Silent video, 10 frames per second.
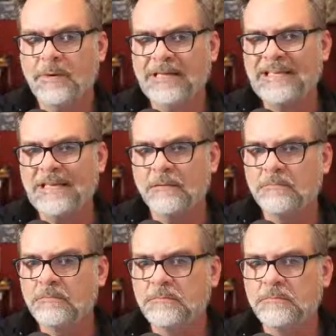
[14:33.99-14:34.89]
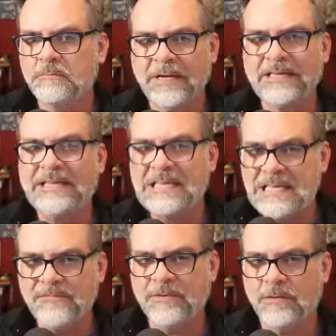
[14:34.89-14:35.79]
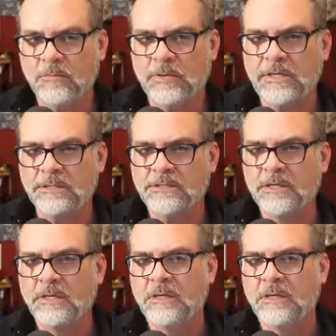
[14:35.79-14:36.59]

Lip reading: by even the weakest.